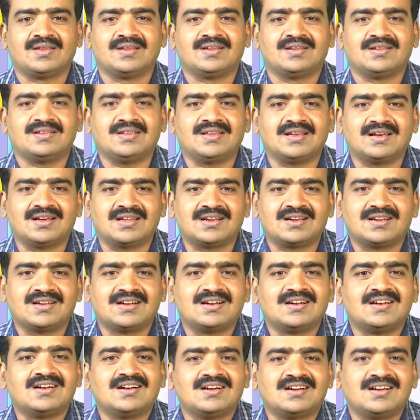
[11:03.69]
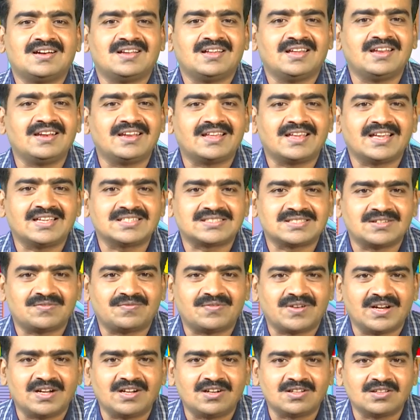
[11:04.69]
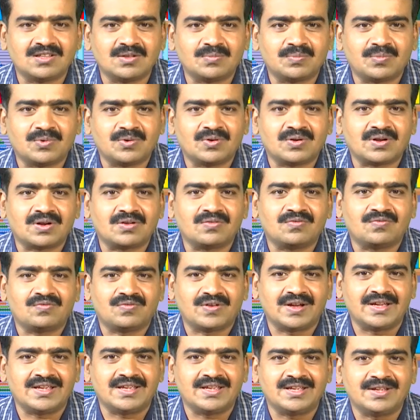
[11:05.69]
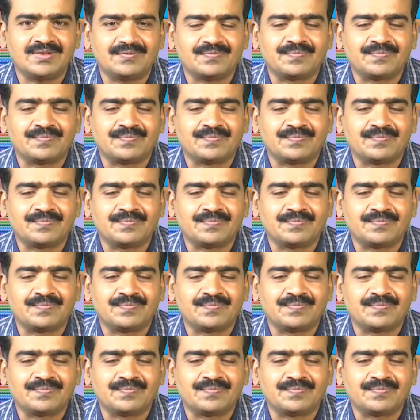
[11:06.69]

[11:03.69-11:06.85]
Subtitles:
Here, in case of 10 to the power of 5,